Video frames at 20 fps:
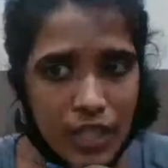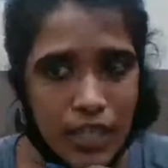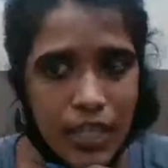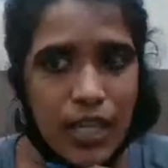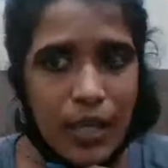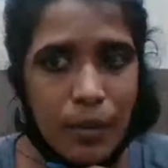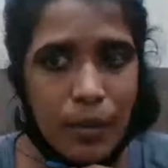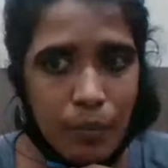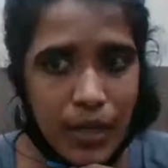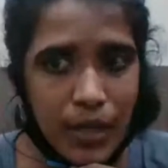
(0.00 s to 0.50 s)

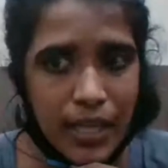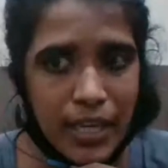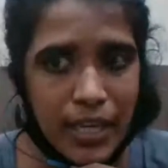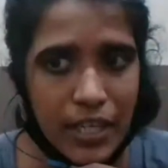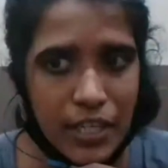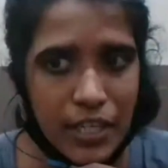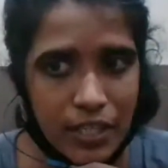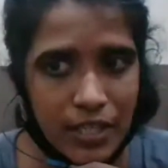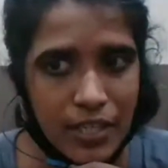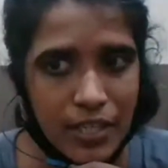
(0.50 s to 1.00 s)

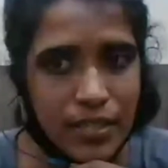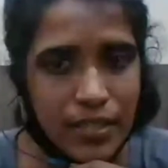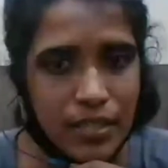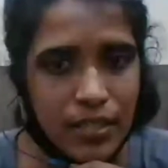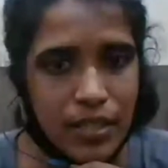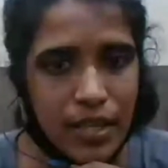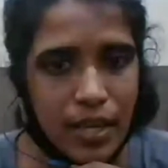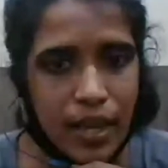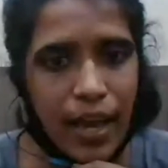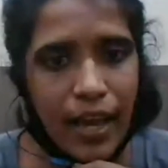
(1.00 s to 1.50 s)
implications
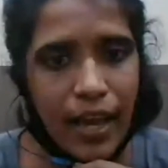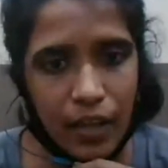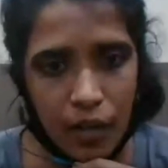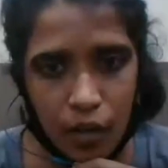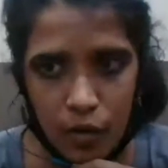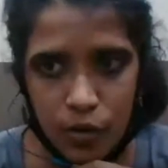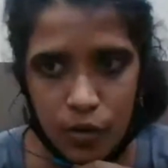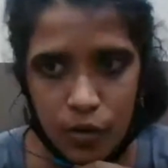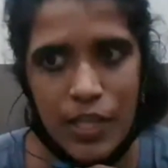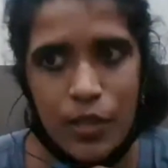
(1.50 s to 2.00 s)
and
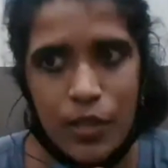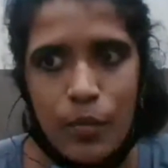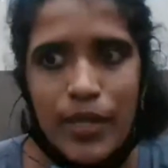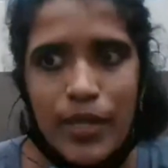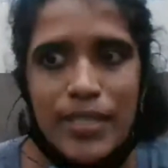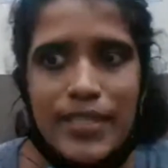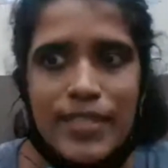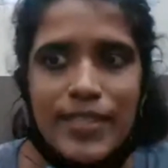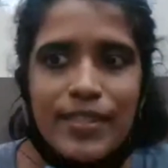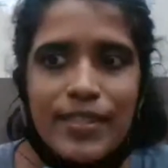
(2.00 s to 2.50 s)

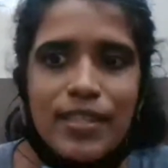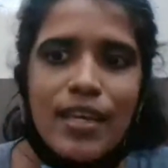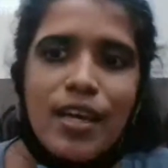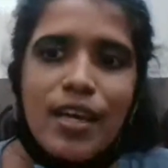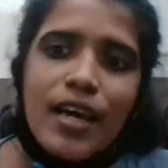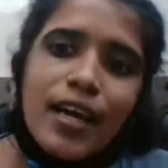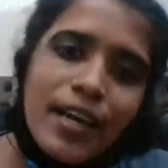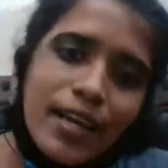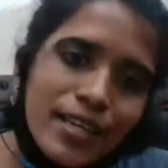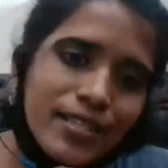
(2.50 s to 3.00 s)
consequences.
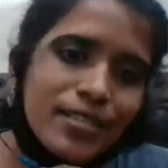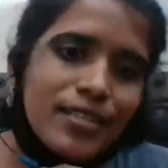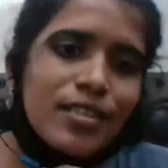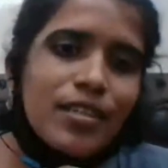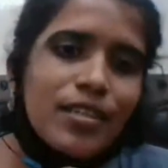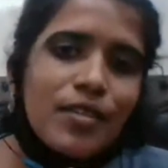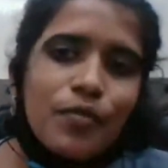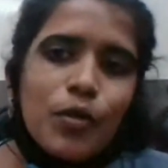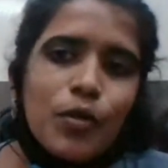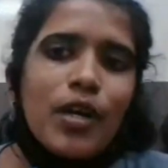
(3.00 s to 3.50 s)
Is there a
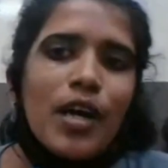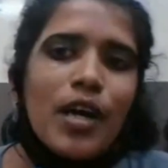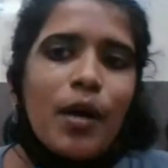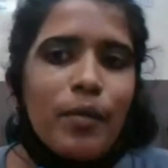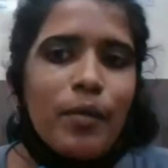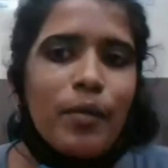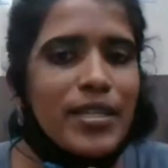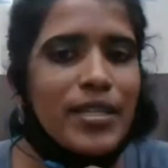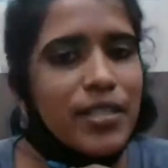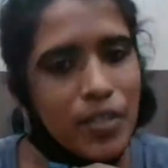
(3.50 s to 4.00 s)
few
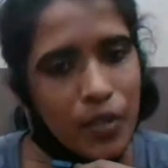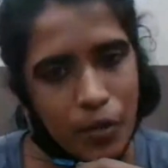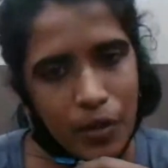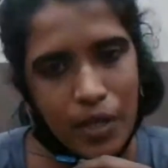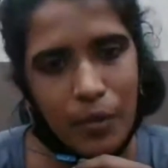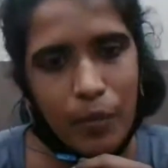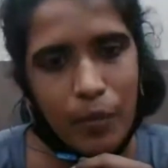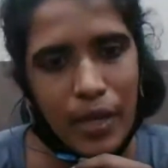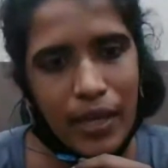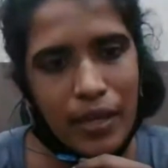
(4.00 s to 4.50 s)
comments you can
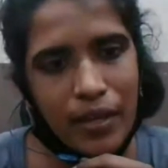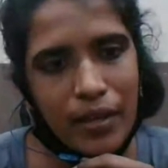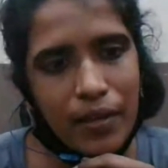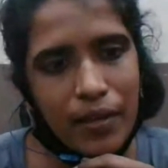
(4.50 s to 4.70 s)
make?